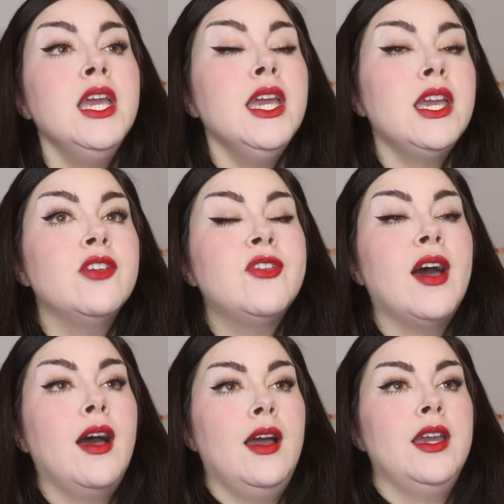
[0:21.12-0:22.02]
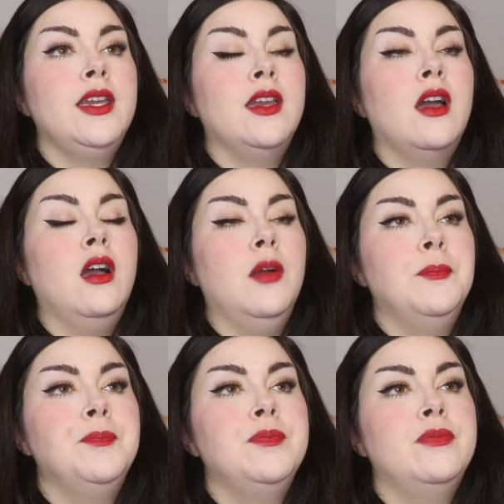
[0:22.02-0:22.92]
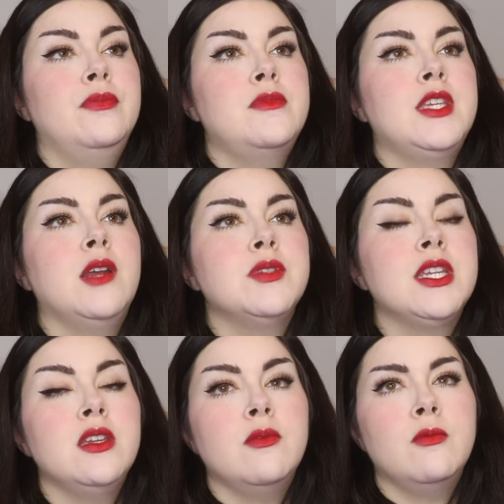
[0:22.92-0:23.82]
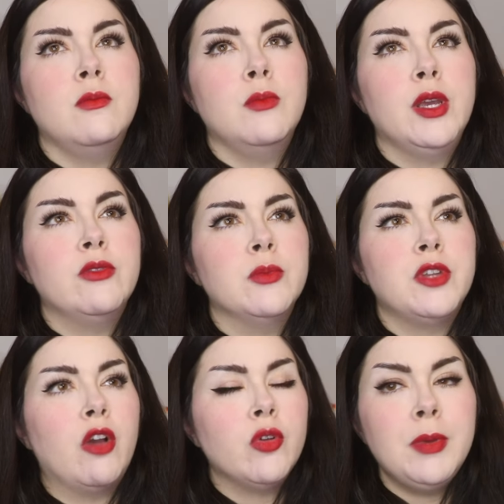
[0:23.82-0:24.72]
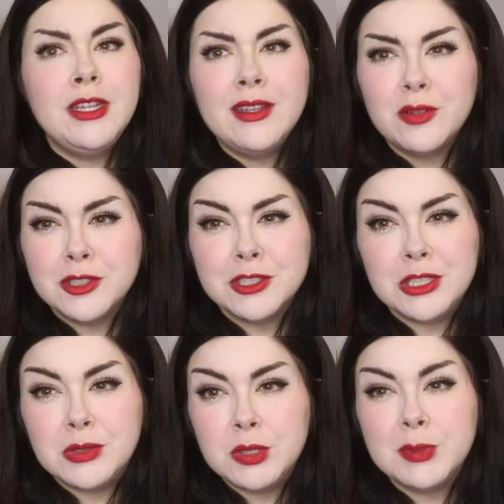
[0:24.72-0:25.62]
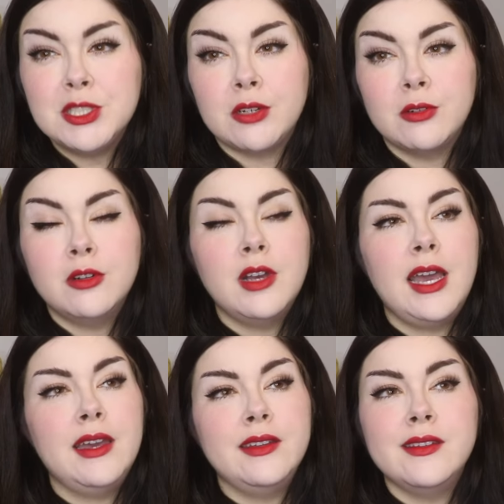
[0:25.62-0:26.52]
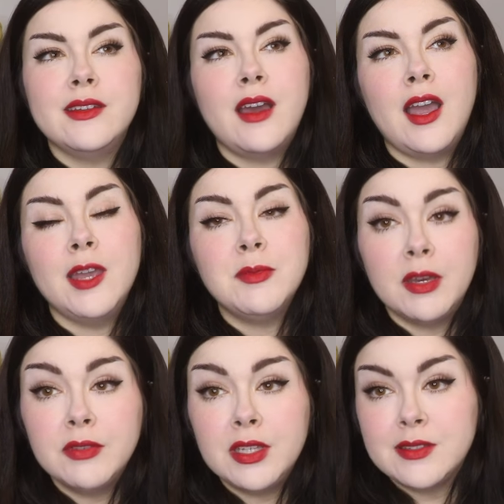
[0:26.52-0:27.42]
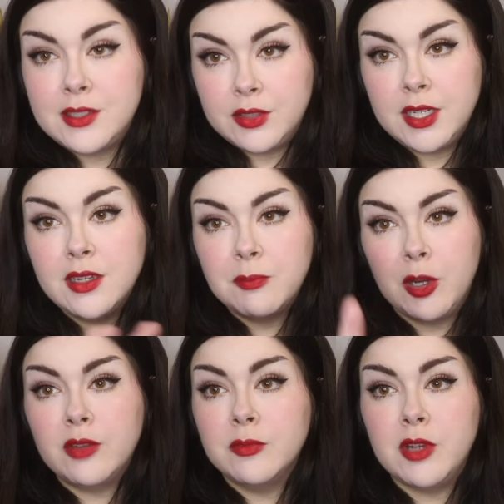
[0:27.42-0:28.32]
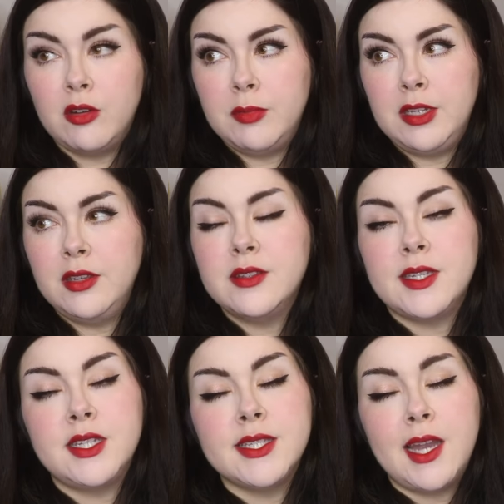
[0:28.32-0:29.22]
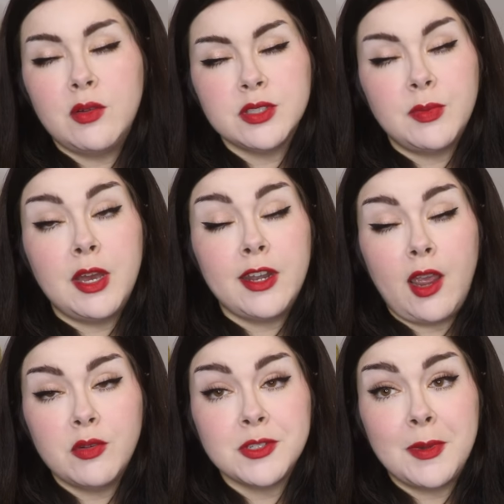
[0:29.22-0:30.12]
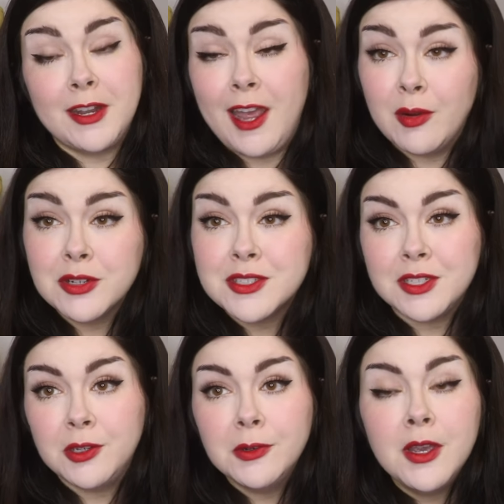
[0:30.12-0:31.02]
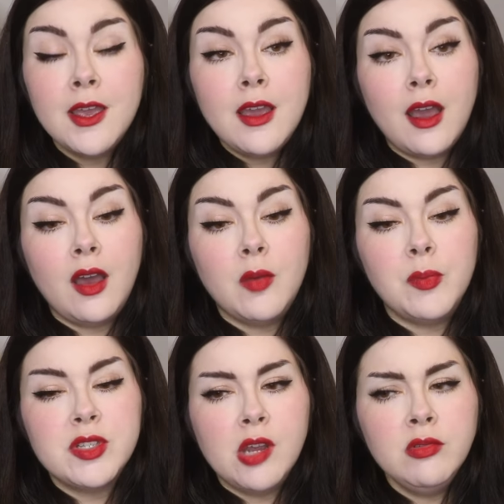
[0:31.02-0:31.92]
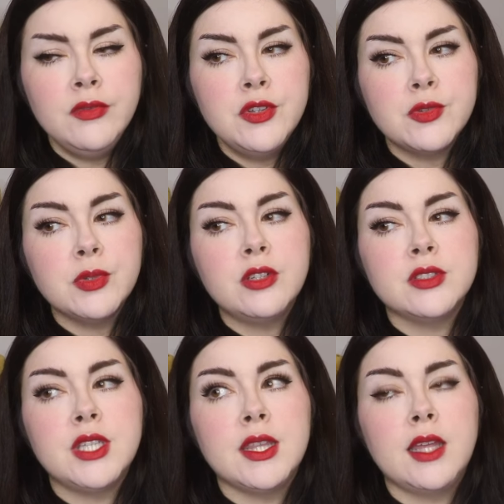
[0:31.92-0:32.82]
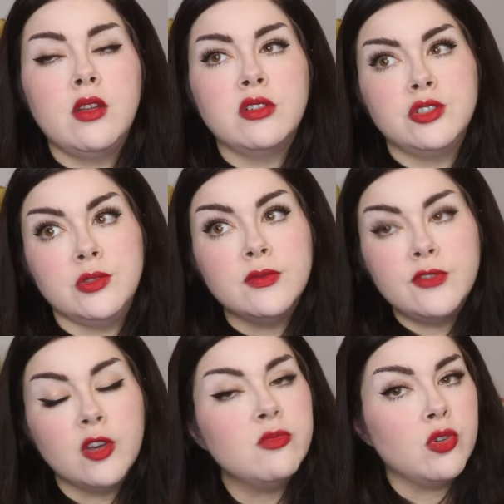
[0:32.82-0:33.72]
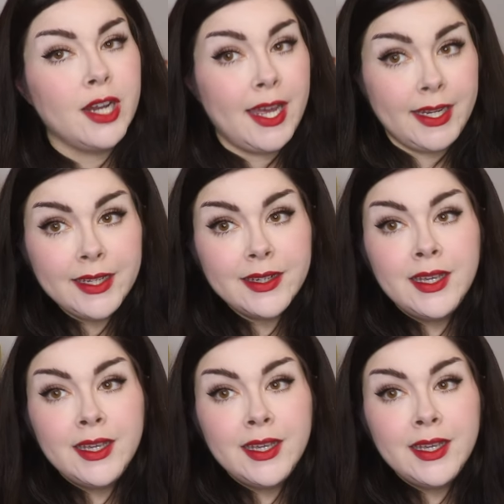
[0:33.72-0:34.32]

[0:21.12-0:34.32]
if I um, said I was taking it break from dollar painting or just YouTube in general and I am definitely still taking a break from dollar painting because that takes hours upon hours upon hours to do um, but dollar reviews really don't take that long to film or edit